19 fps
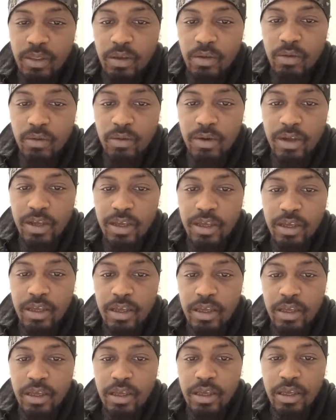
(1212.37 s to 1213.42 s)
right?
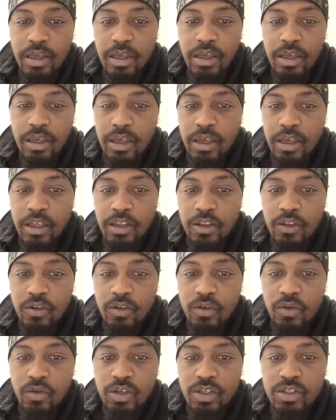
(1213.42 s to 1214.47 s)
And
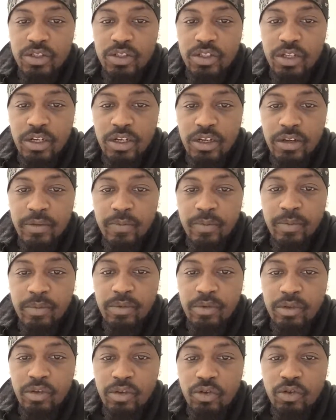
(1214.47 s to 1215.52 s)
you could start
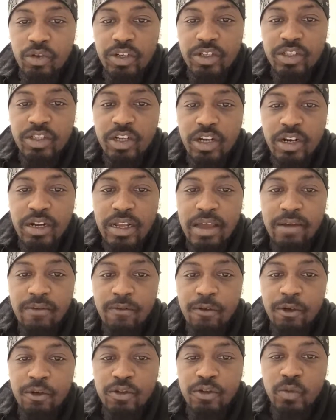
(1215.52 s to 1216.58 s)
at
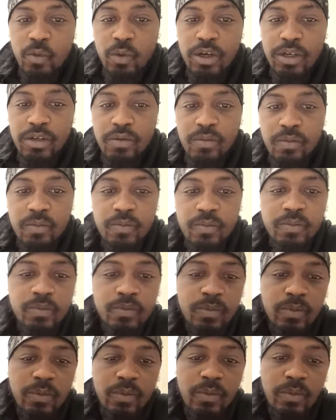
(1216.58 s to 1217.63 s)
verse 1,
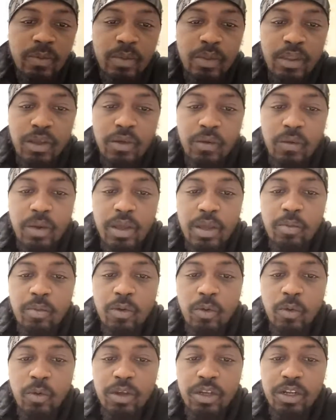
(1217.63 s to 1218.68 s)
right? But
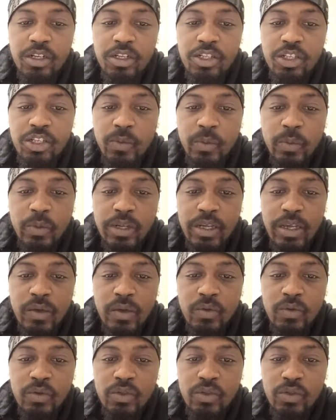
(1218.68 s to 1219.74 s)
we're gonna jump
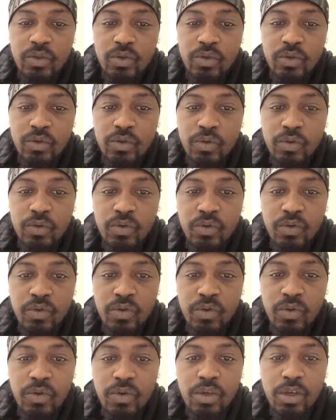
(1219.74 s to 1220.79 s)
down to
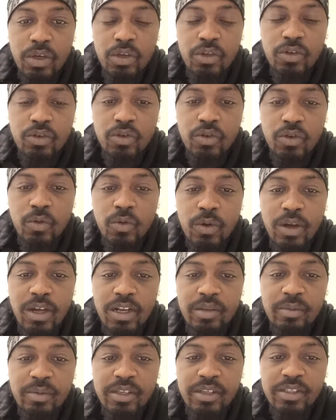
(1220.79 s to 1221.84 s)

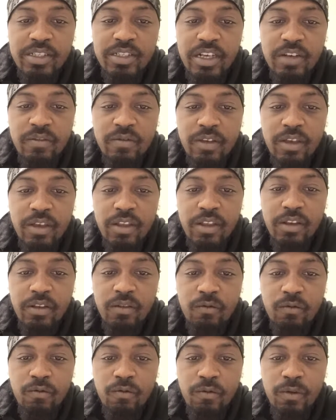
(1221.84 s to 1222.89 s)
Deuteronomy 7,
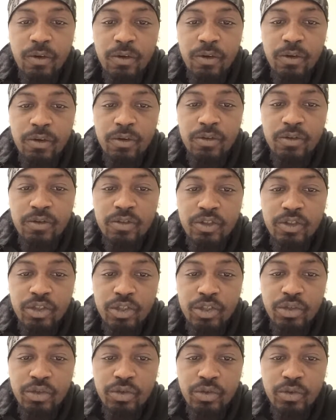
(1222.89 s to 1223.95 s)
verse
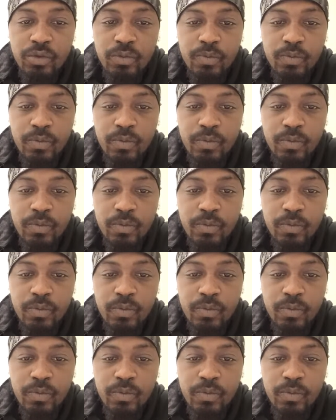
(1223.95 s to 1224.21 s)
2,